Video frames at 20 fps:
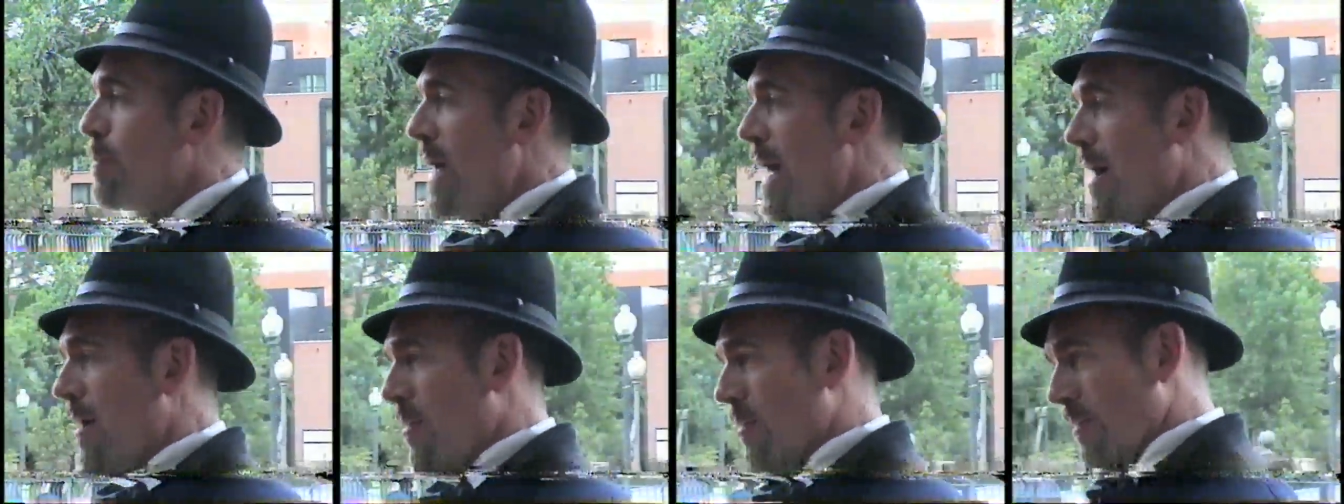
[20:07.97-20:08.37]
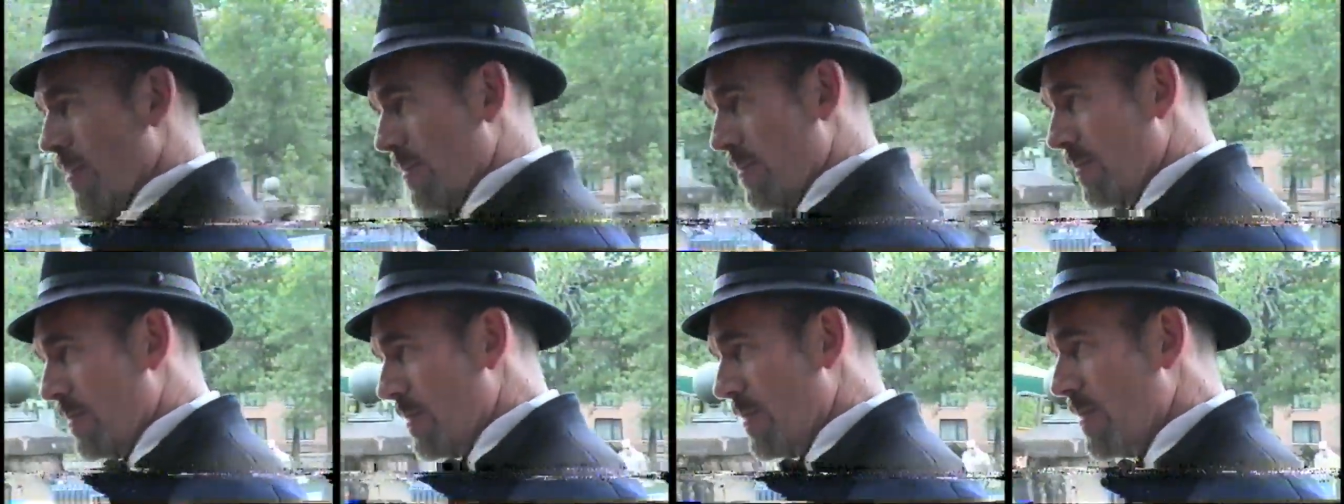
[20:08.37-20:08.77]
Bell,
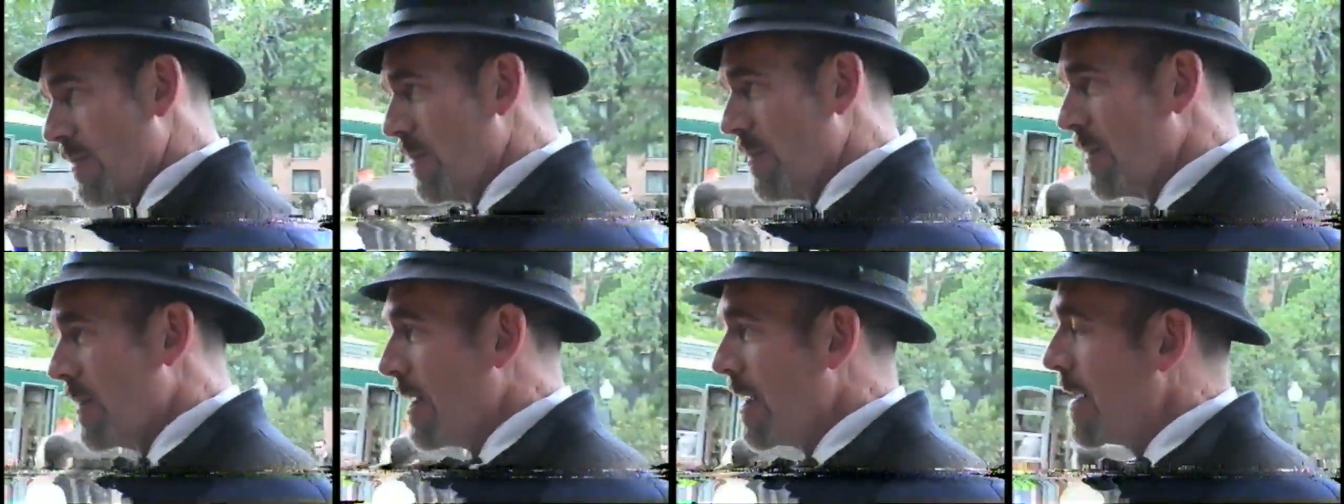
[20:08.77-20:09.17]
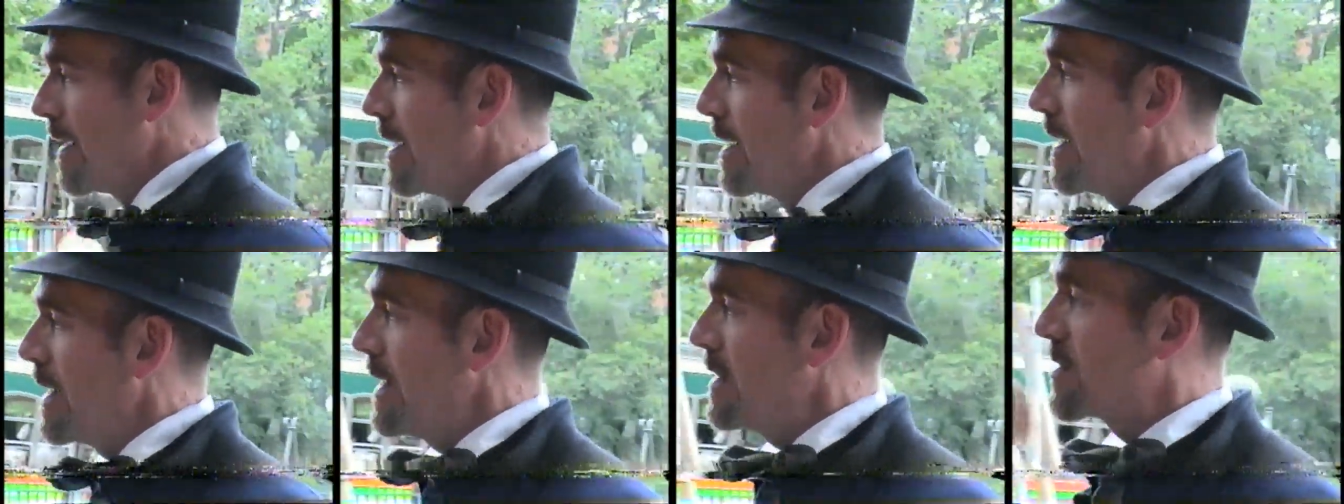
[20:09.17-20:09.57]

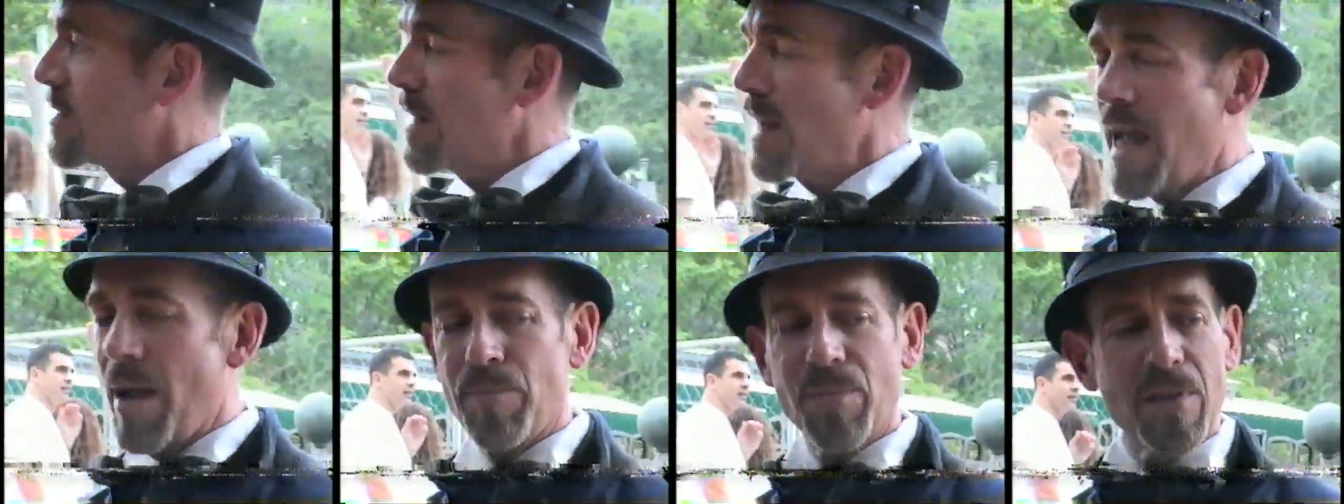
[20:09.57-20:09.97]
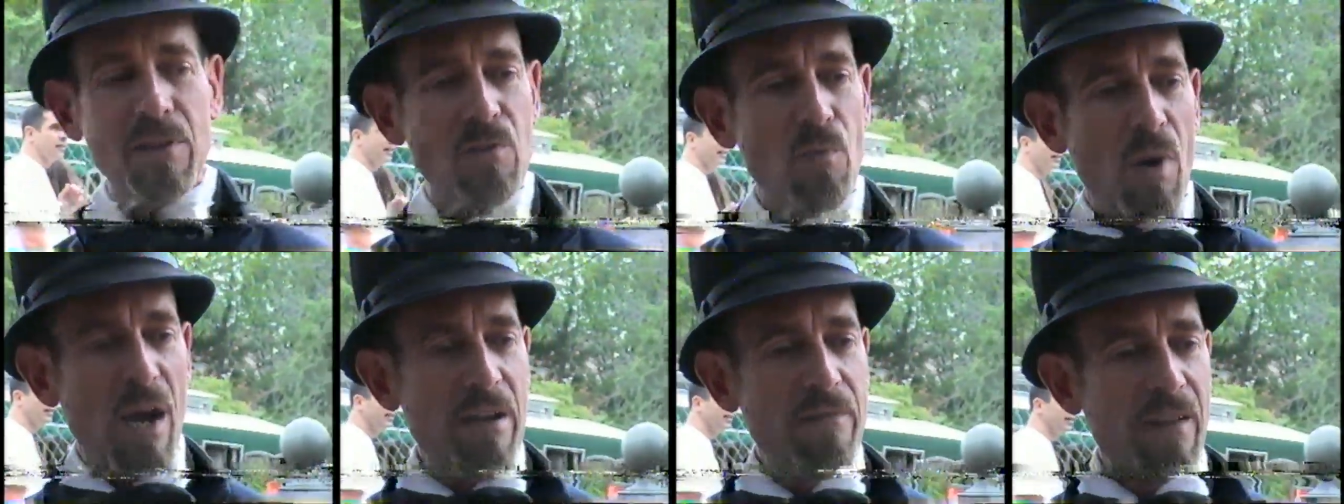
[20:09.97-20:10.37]
he slapped his
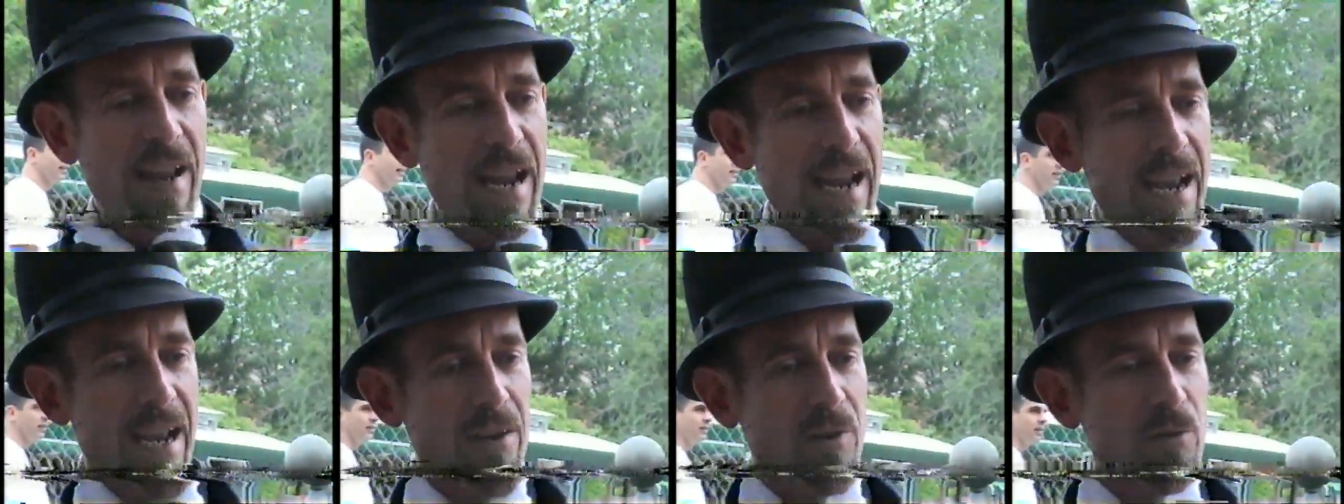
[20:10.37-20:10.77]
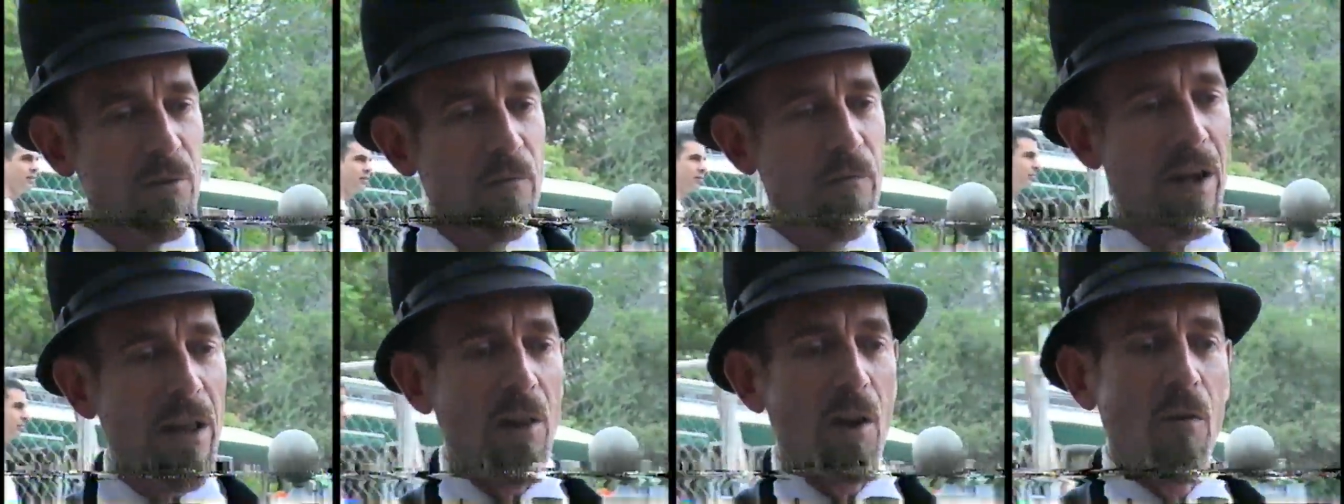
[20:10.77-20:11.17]
wife Ann, who
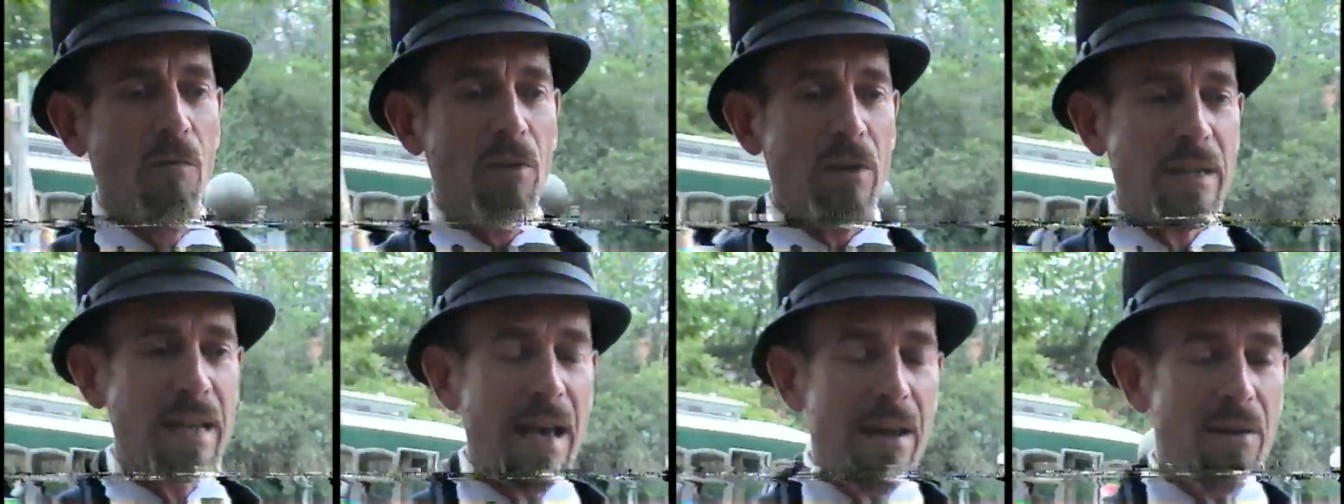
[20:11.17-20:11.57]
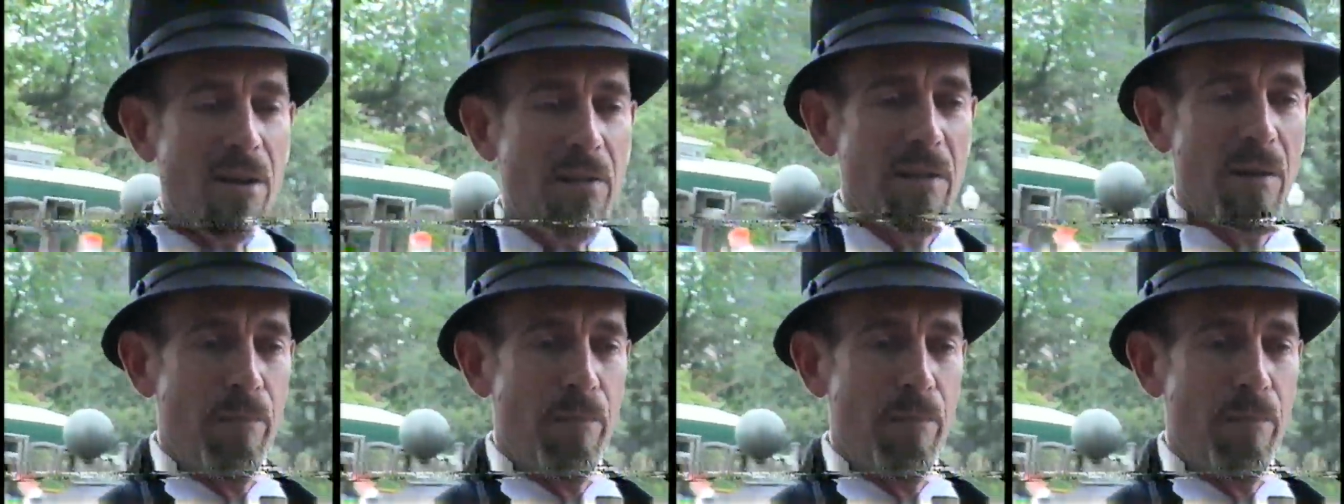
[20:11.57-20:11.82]
fell over dead on the